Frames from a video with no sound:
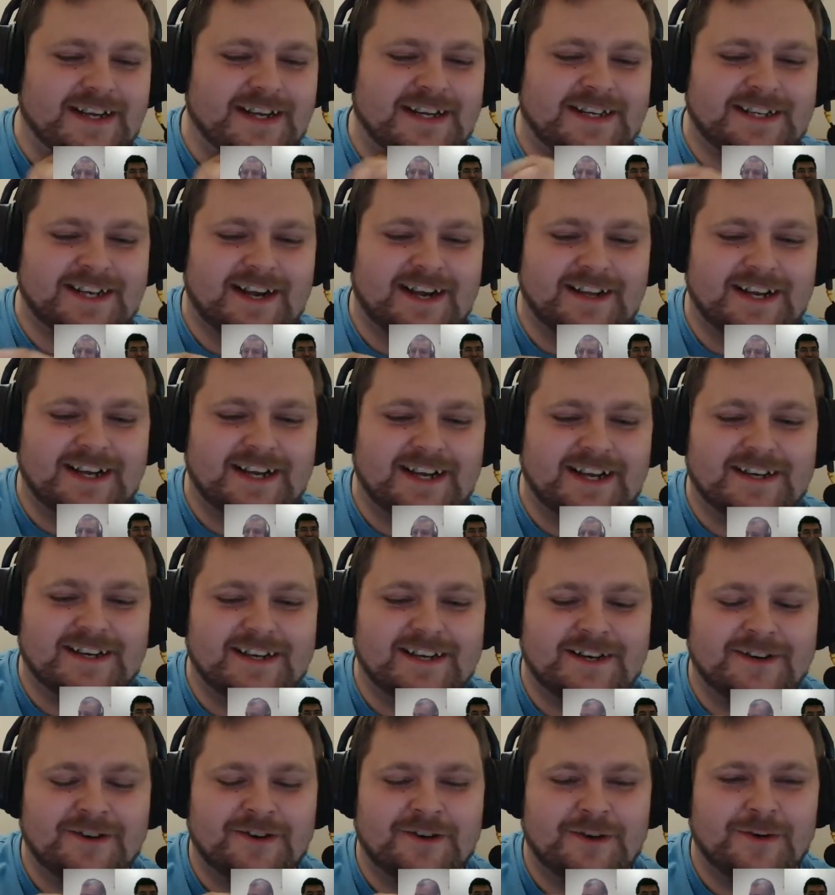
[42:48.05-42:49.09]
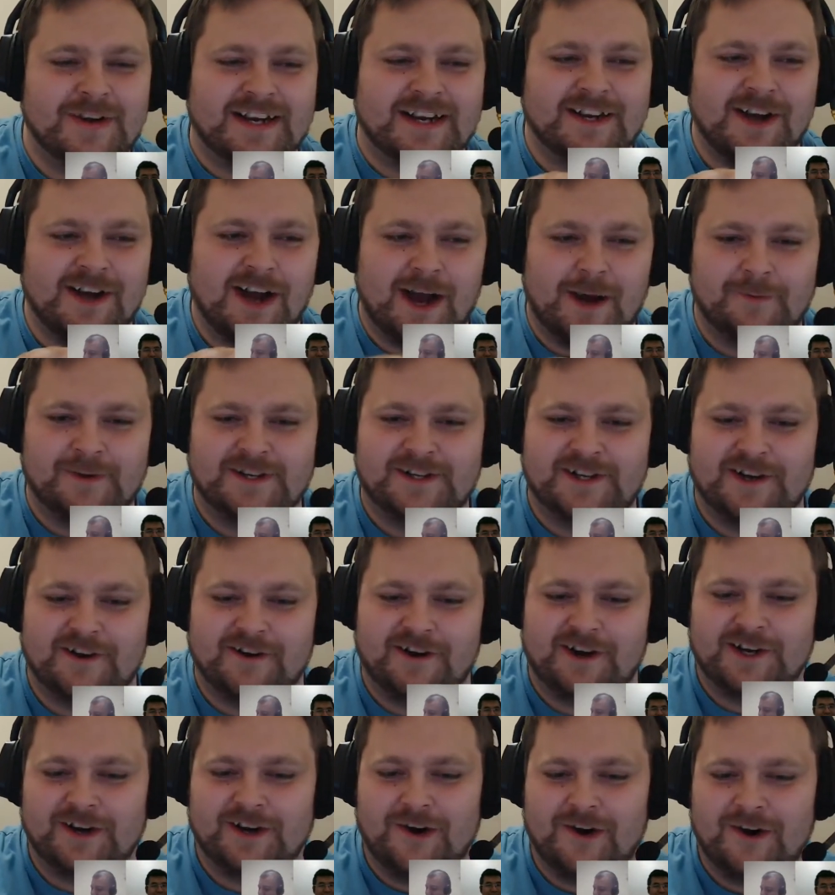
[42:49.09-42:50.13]
It's not like you're doing
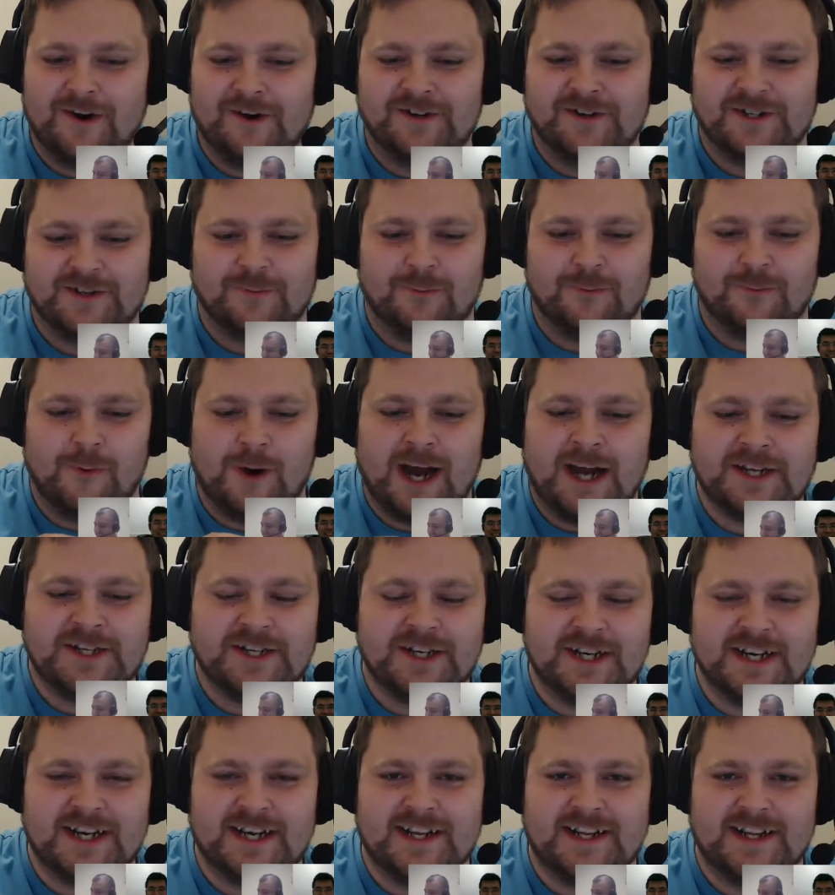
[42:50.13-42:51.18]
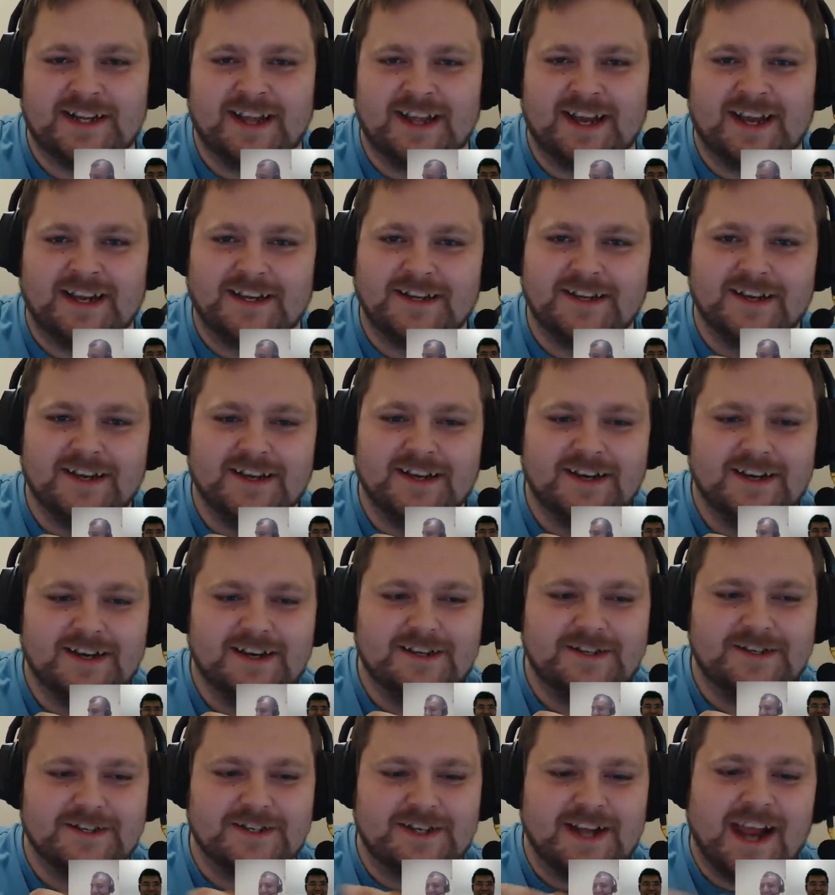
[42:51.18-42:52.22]
commentary, Carl. You're just watching it and like
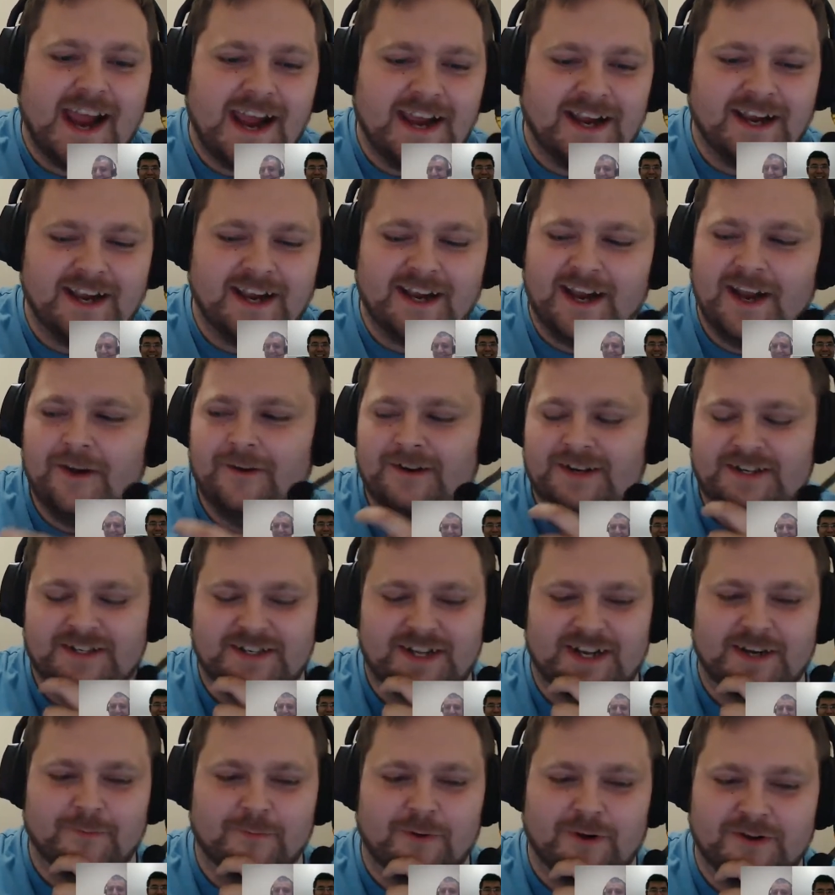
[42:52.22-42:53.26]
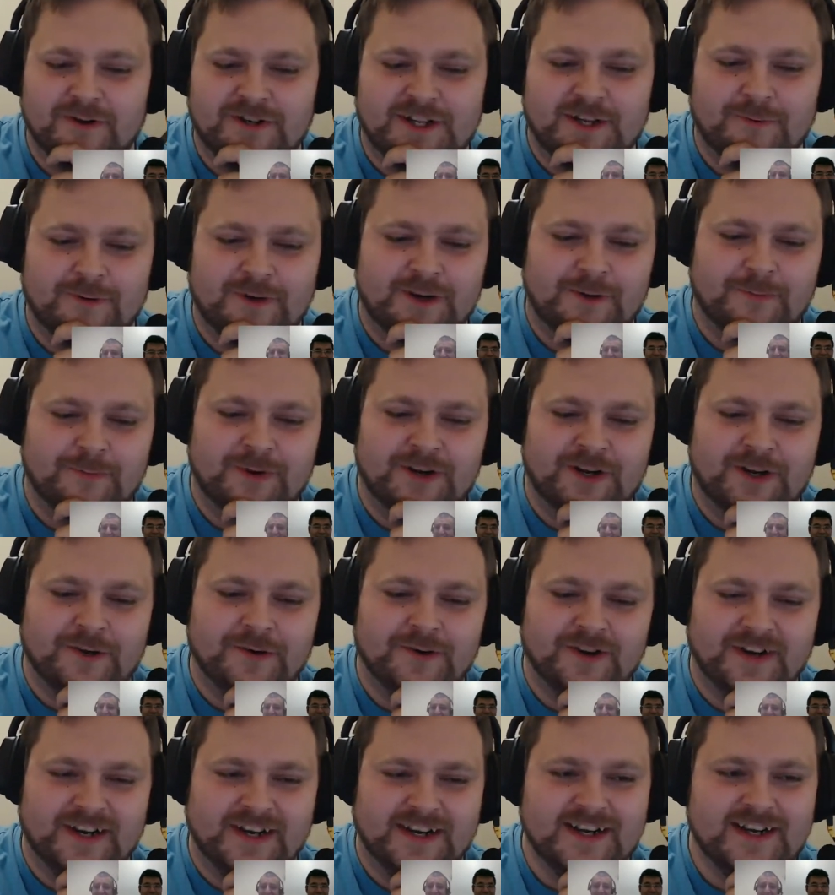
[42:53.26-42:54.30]
just hanging out is like mostly what you'd be
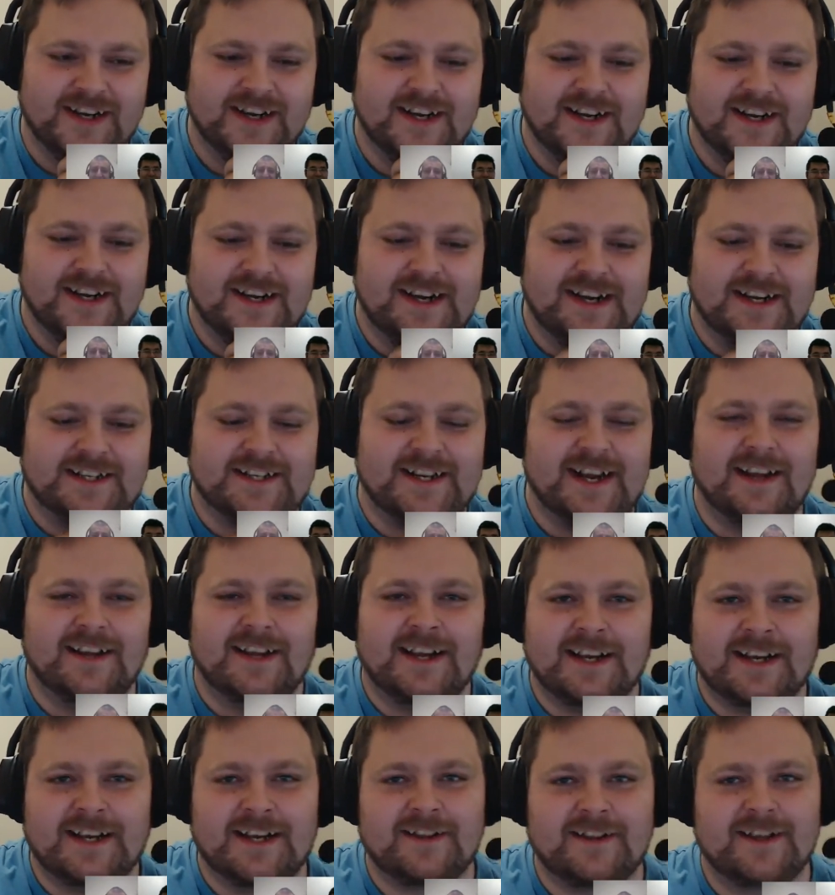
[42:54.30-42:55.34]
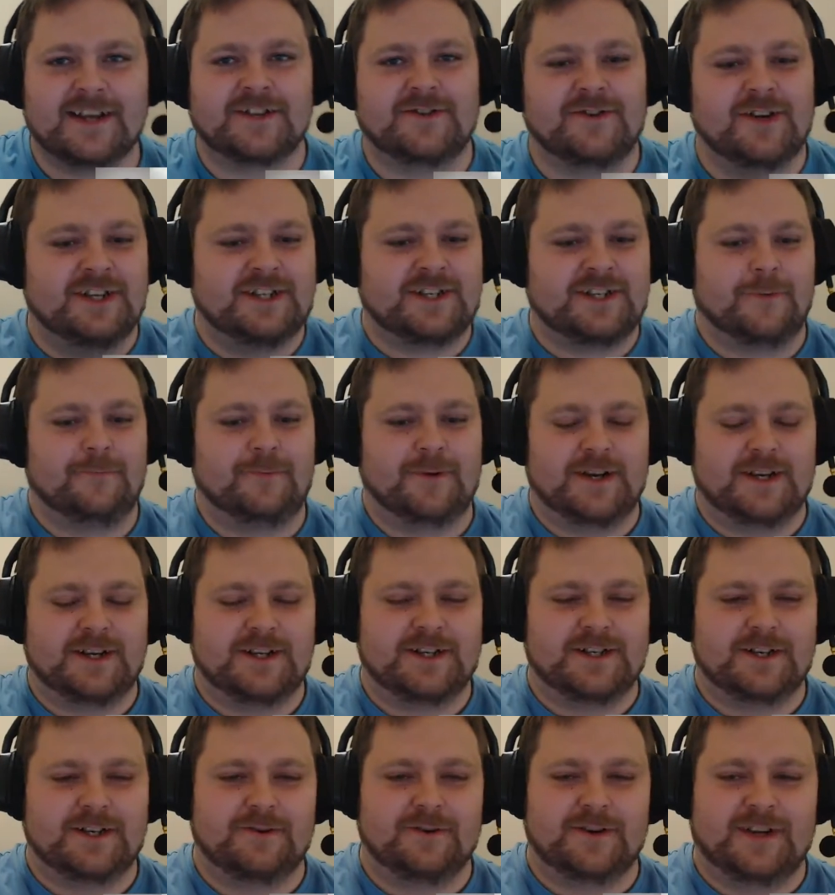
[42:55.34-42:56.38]
doing. It's not like you like dress up in a
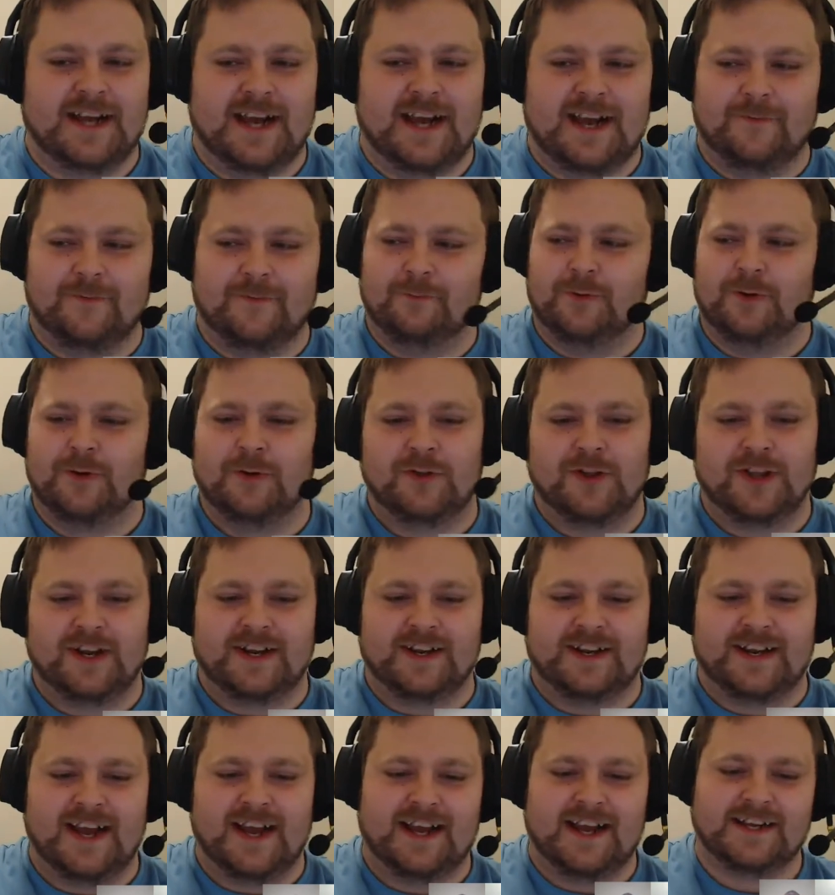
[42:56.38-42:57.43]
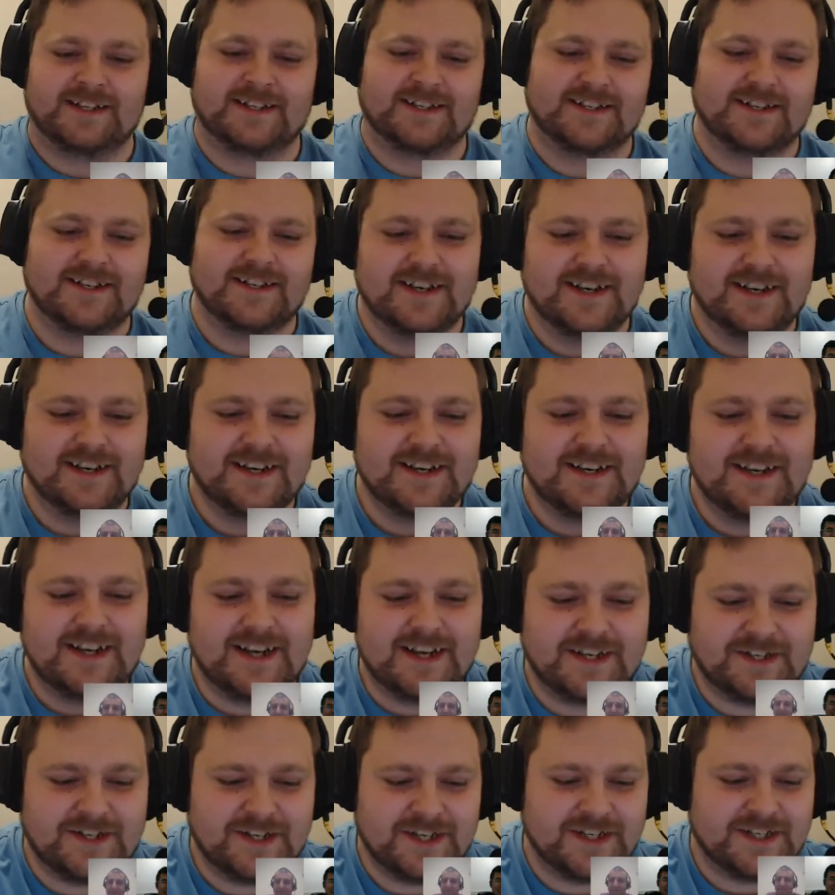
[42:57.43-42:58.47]
suit, you have a booth and a desk.
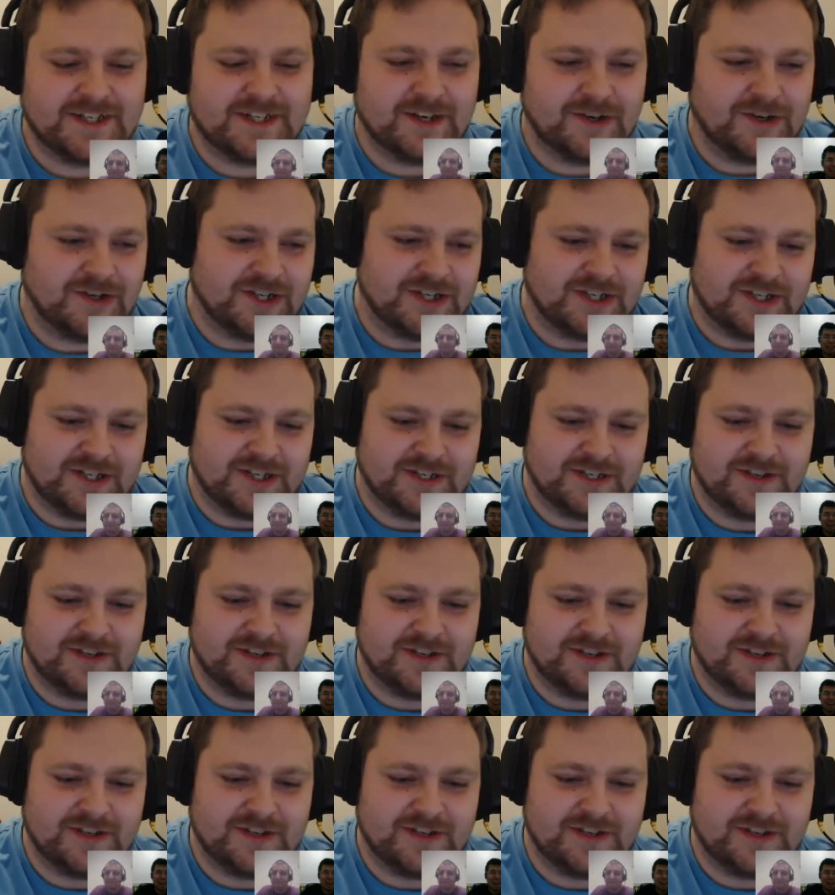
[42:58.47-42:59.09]
It's just you're just.